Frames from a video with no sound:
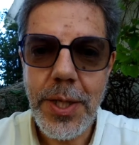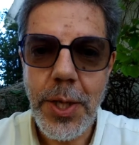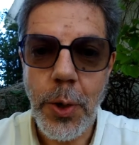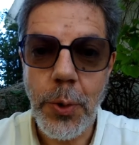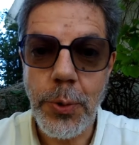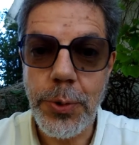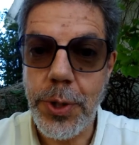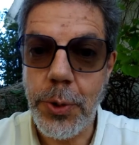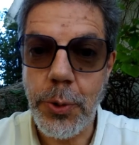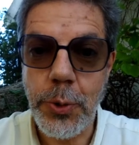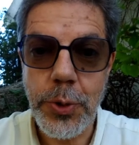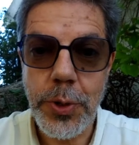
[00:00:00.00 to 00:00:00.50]

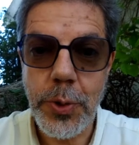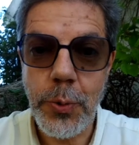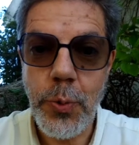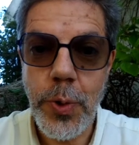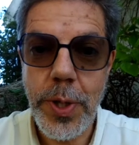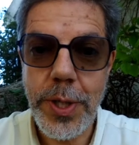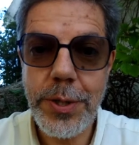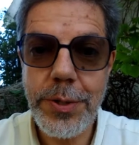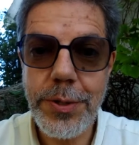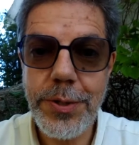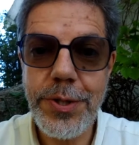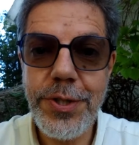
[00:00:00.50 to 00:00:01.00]
Although the
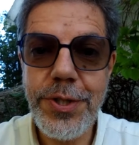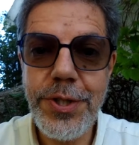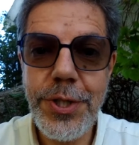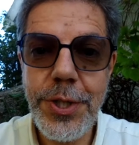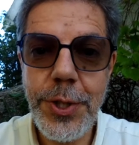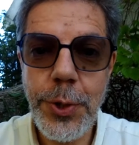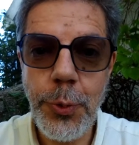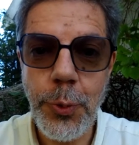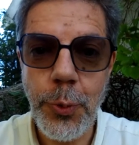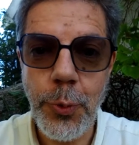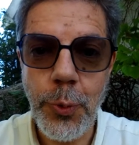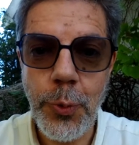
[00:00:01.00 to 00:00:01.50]
word
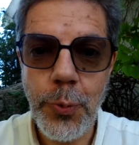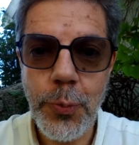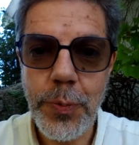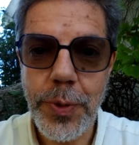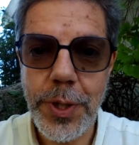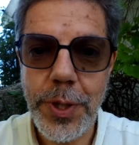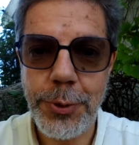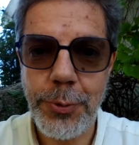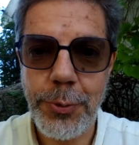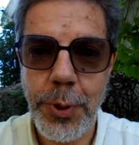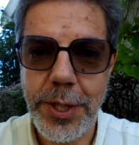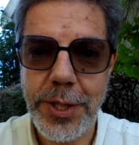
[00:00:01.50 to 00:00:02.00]
new,
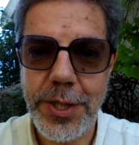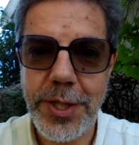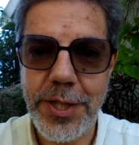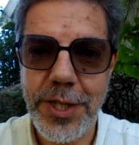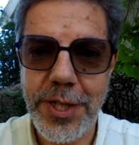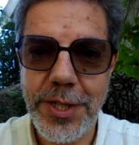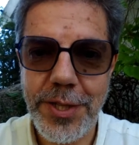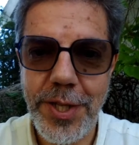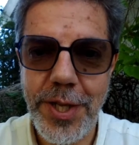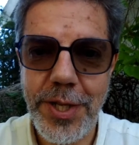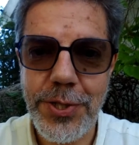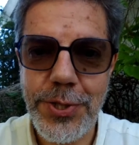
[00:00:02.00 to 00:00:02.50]

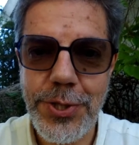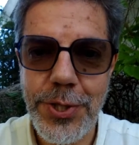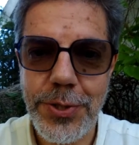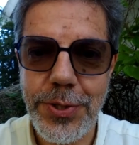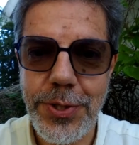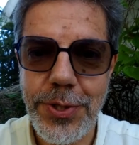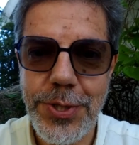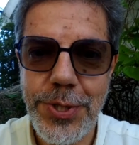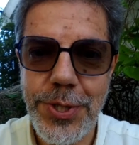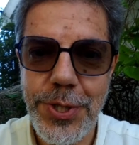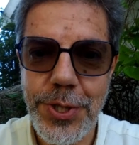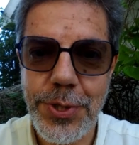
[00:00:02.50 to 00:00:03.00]
attracting
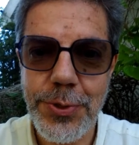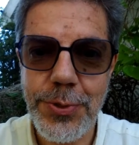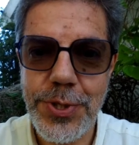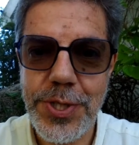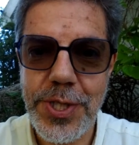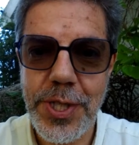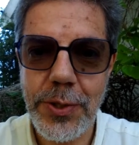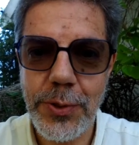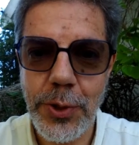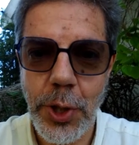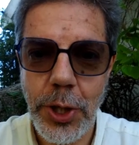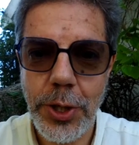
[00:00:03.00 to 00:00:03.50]
attention, is
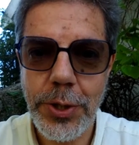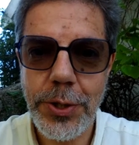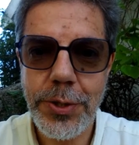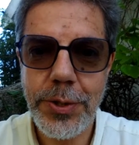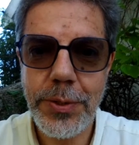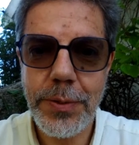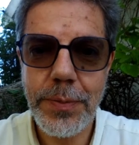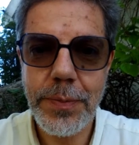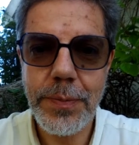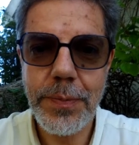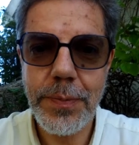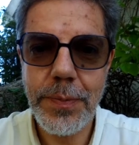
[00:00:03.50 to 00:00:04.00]
used a lot,
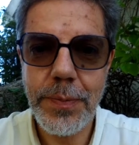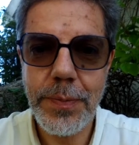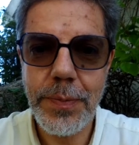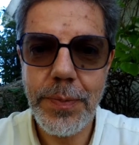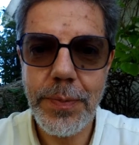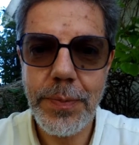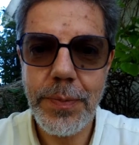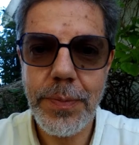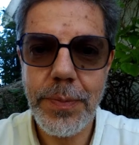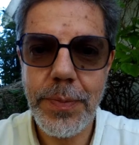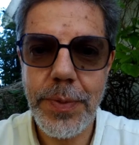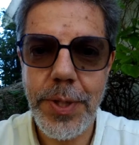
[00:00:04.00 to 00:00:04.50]

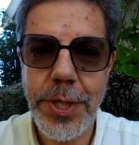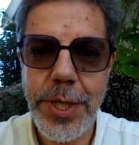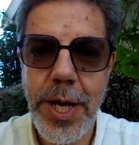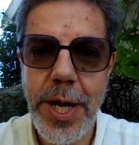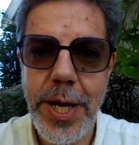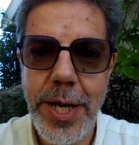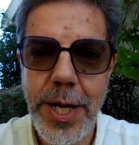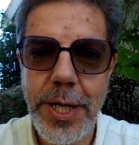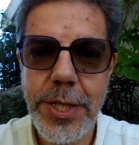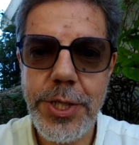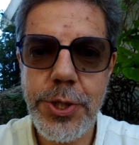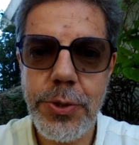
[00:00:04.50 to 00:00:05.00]
they
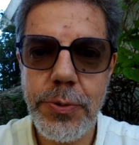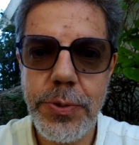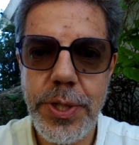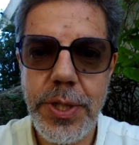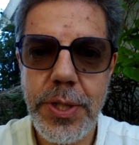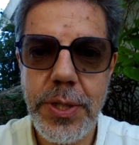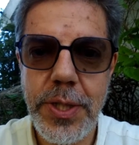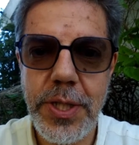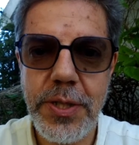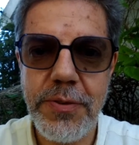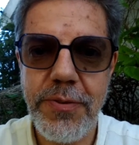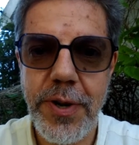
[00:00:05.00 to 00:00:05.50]
are
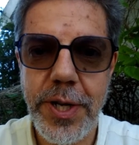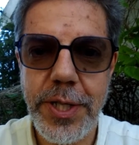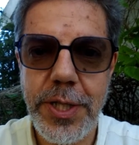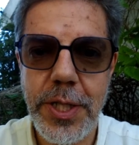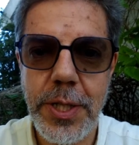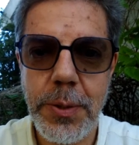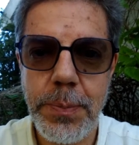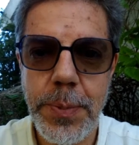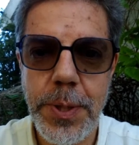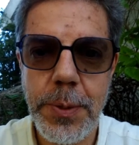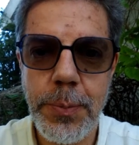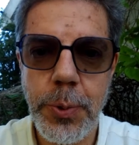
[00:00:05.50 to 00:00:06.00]
actually
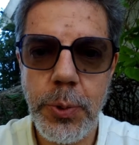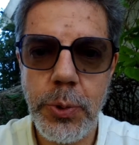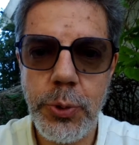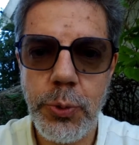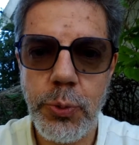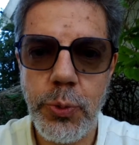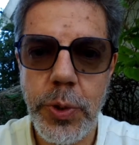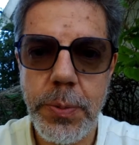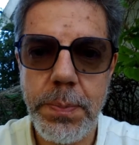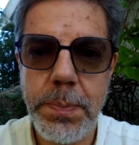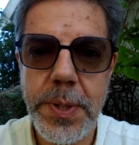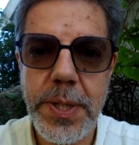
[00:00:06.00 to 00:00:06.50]
inviting people
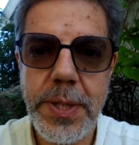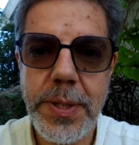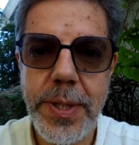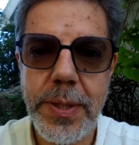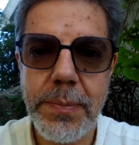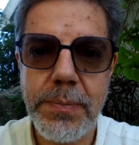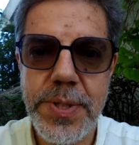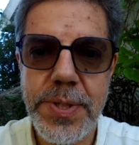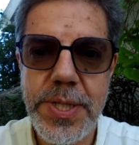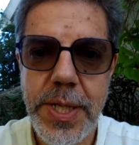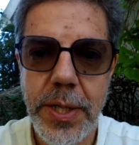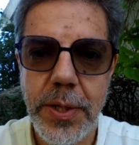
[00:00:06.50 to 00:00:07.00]
to repeat
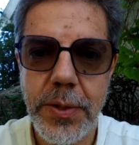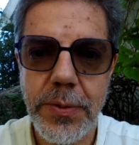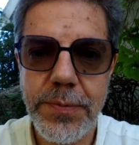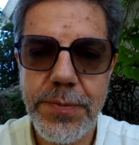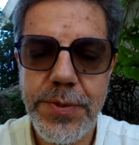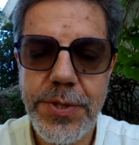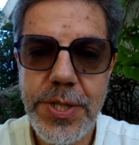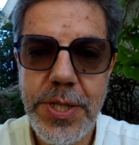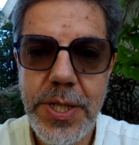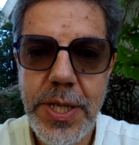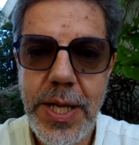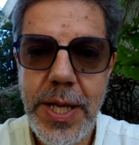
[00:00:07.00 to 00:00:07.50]

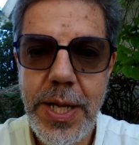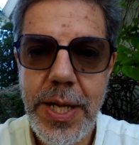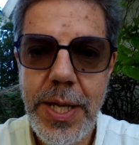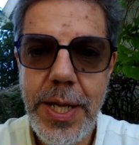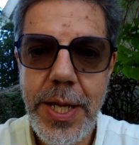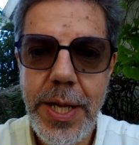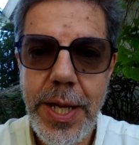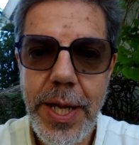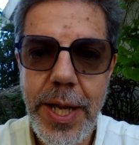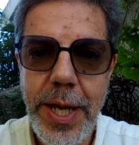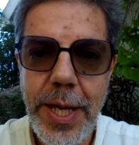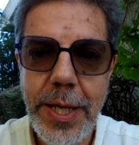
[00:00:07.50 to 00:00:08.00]
themselves
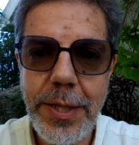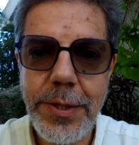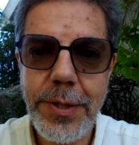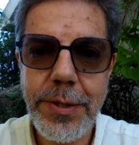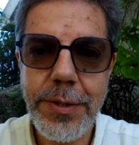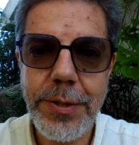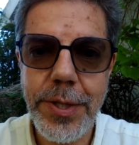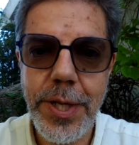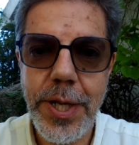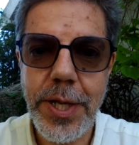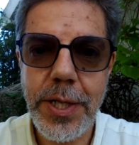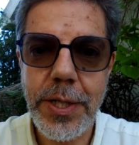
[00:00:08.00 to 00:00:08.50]
at
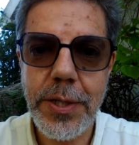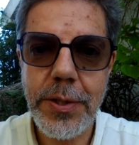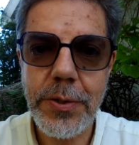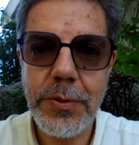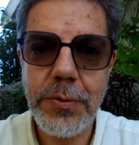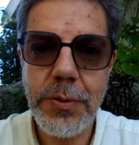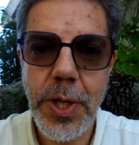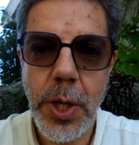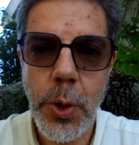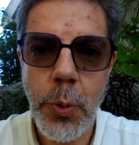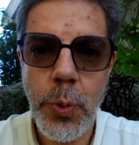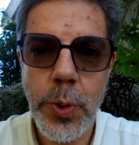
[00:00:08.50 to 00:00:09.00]
their
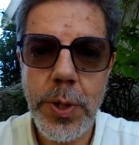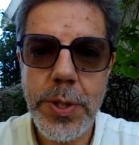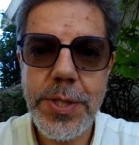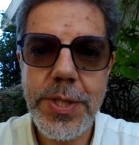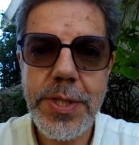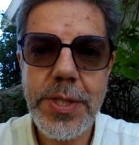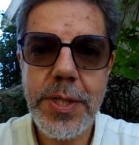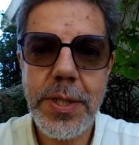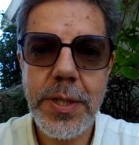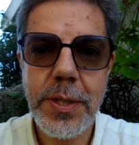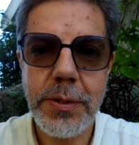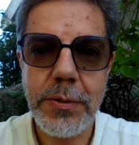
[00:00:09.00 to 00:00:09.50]

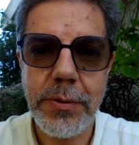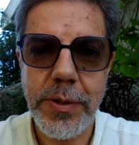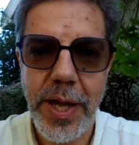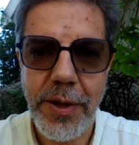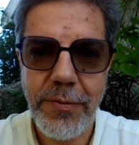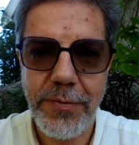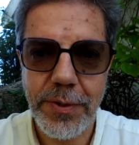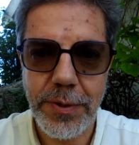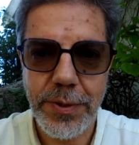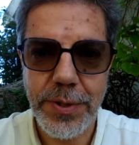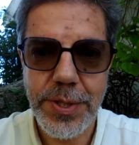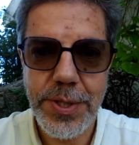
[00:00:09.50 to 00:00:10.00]
lowest
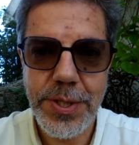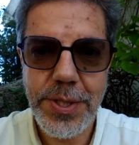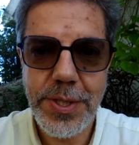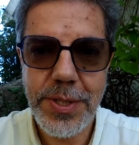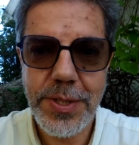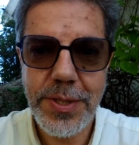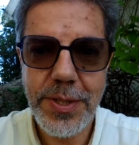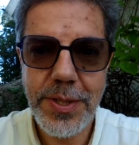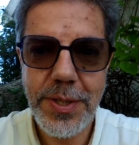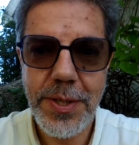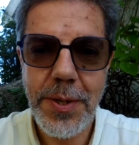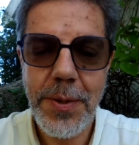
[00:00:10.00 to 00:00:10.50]
levels.
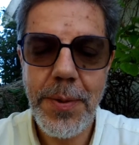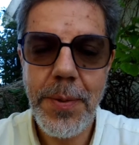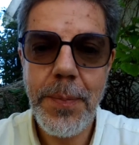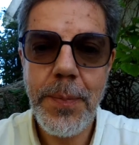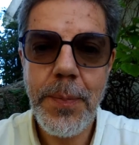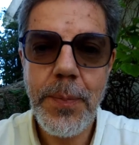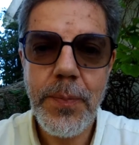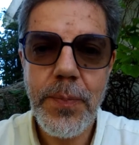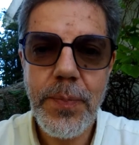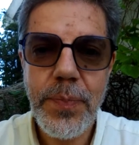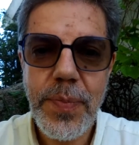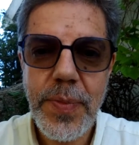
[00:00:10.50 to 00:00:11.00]

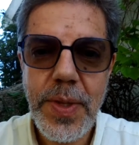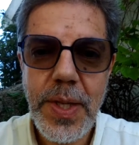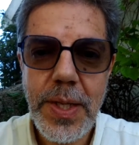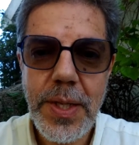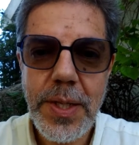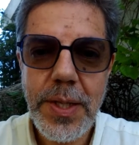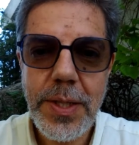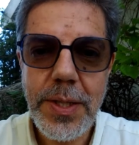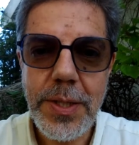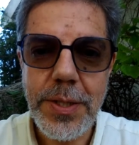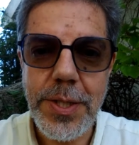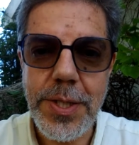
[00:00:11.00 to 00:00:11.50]

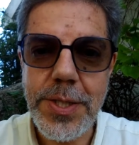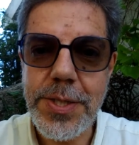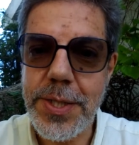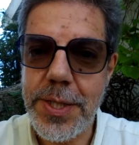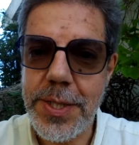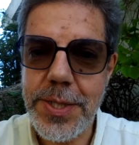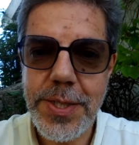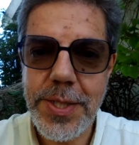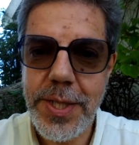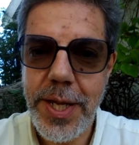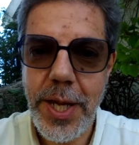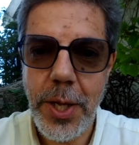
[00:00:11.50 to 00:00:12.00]
This
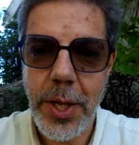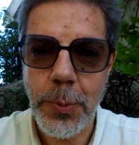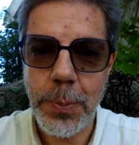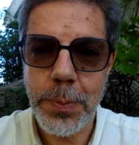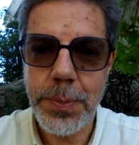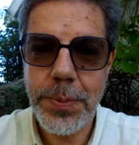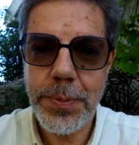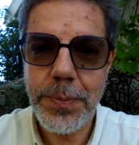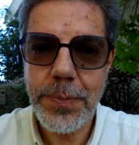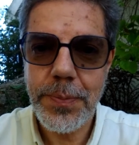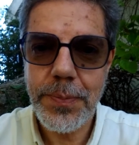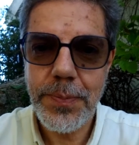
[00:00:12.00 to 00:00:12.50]
doesn't help.